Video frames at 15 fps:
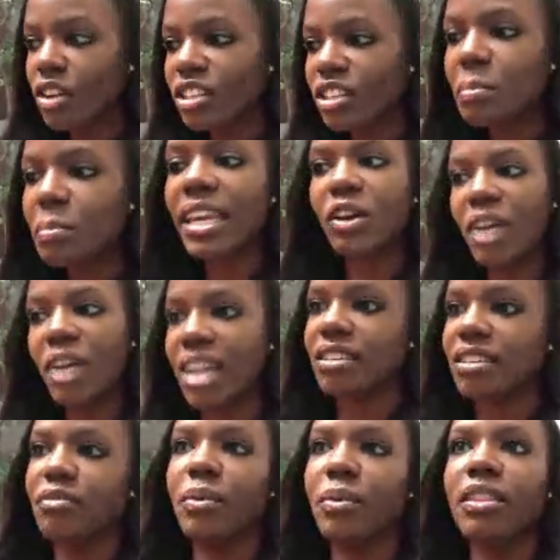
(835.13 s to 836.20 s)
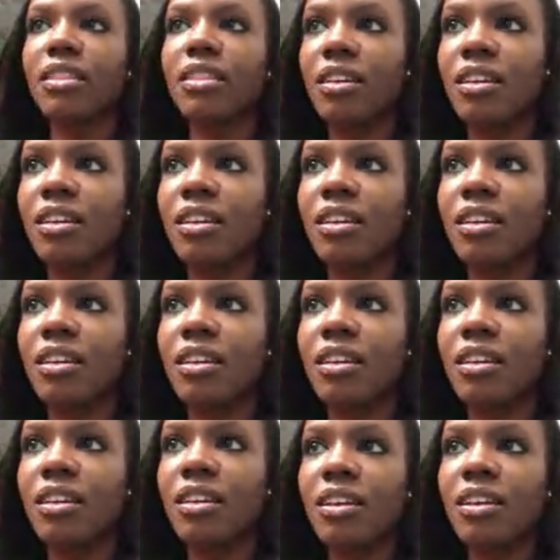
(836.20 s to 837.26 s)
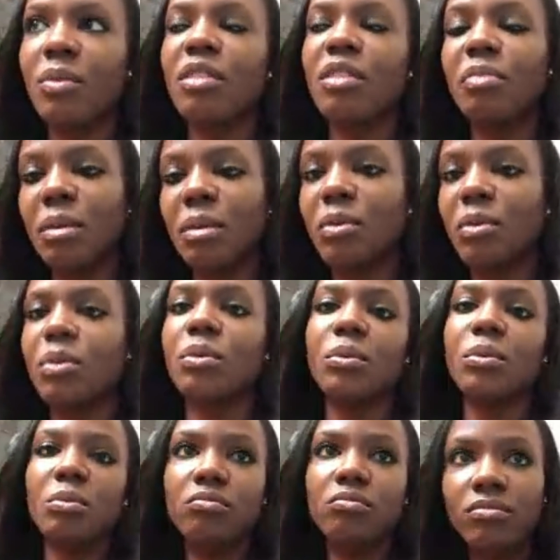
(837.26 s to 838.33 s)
just be interactive with with people who